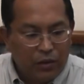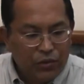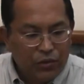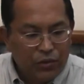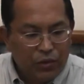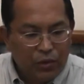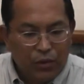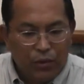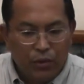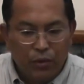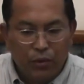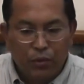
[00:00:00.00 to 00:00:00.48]

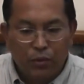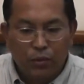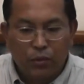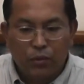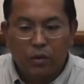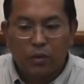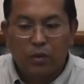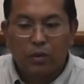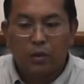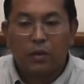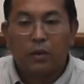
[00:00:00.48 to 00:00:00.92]
show you